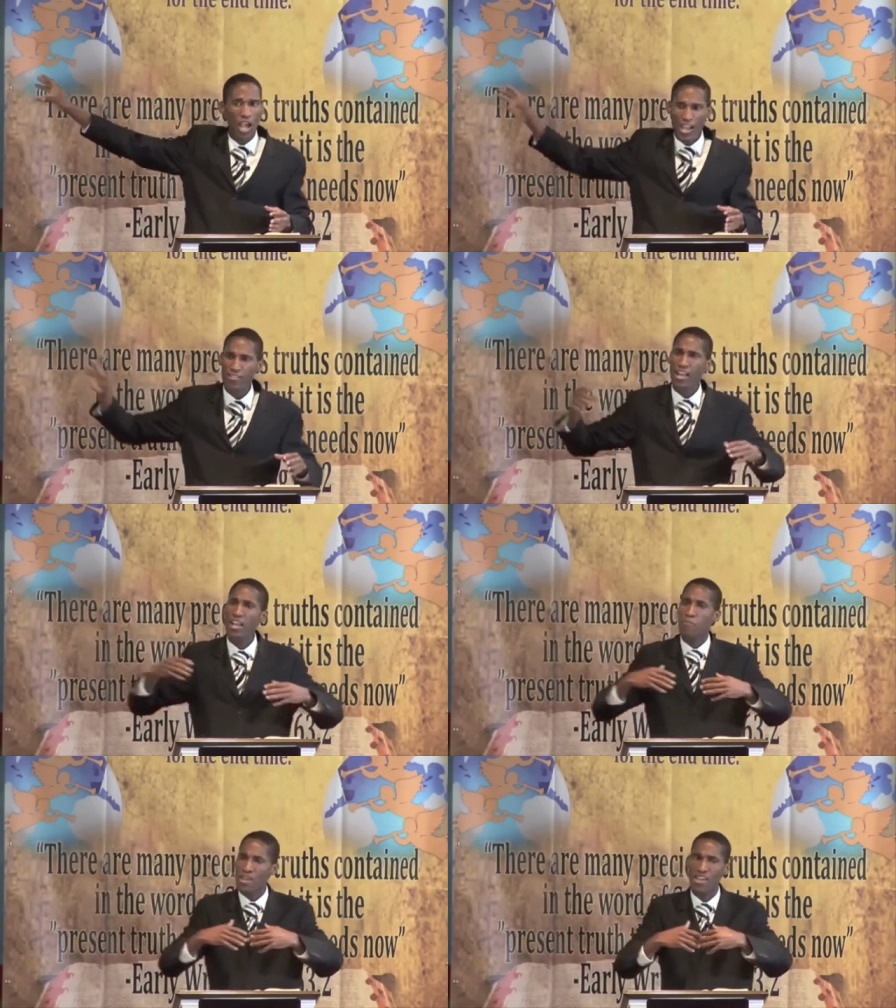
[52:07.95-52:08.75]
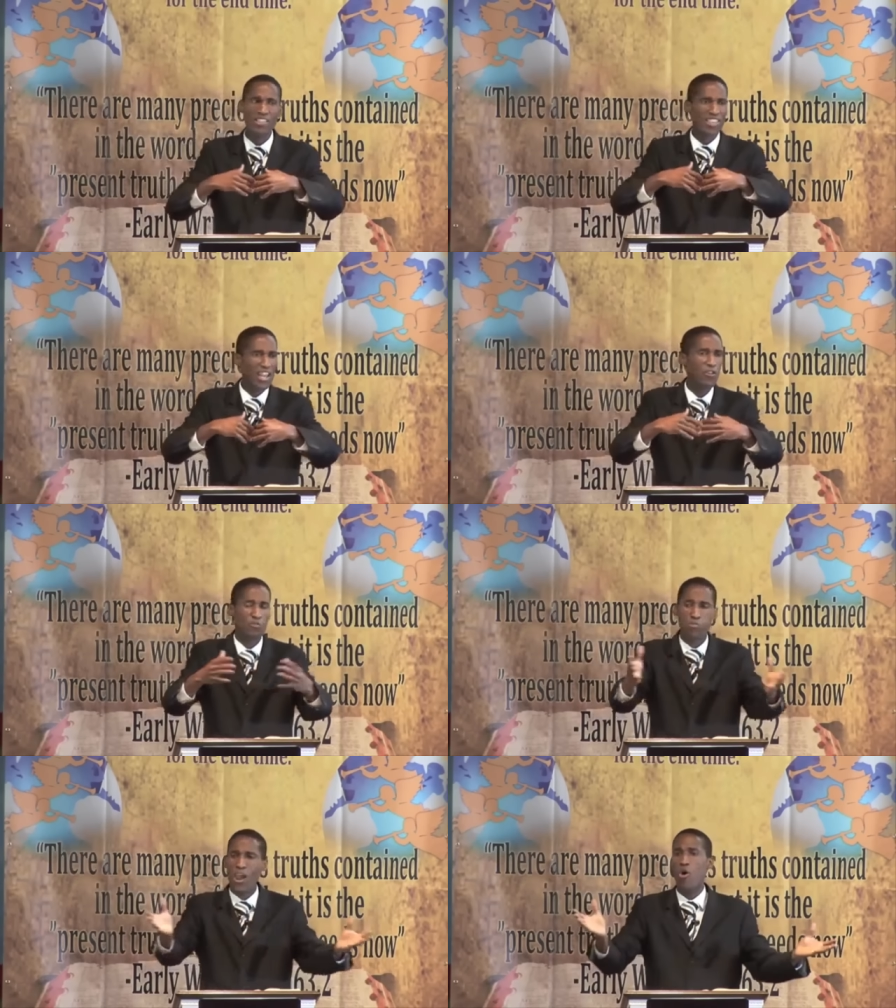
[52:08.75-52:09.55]
It's going to be, it's going to
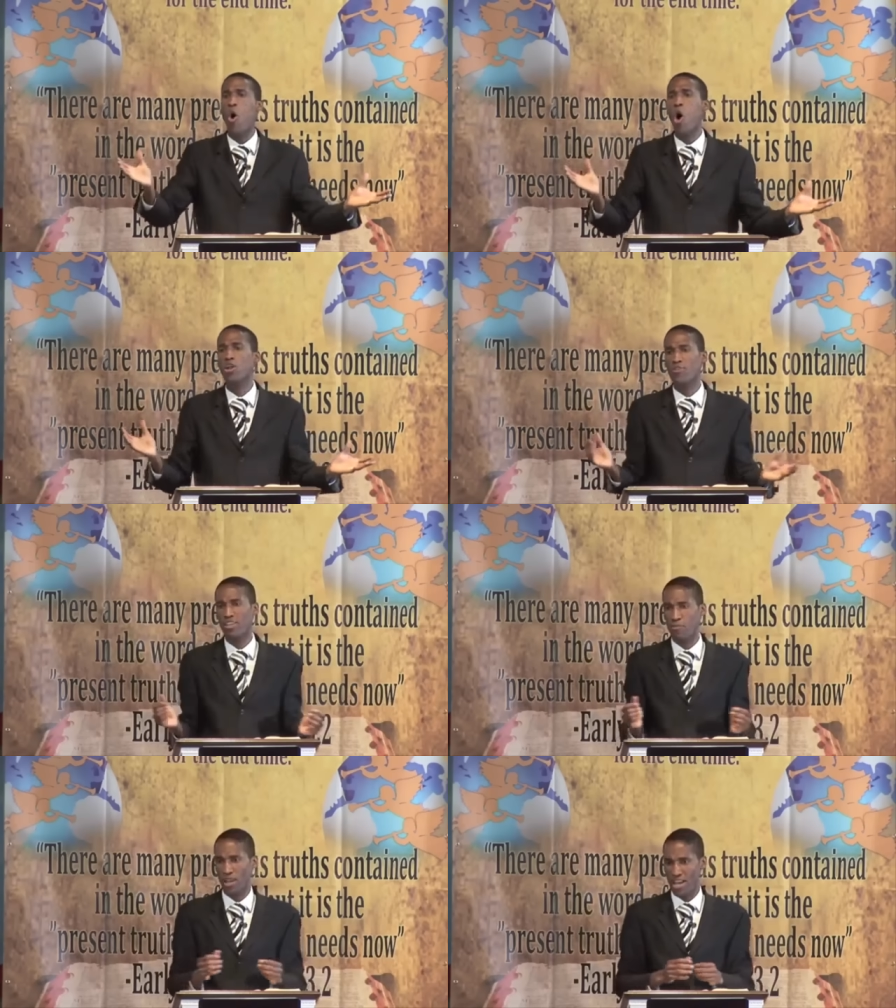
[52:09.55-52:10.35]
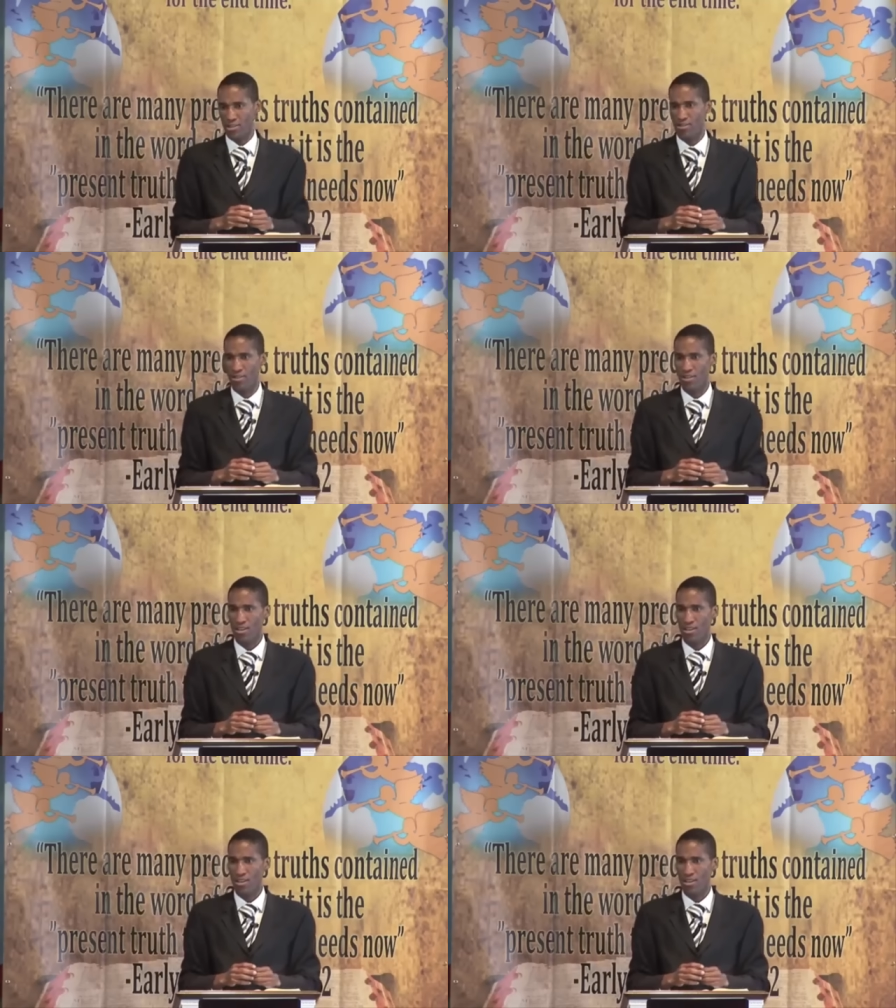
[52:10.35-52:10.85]
spread all over the place.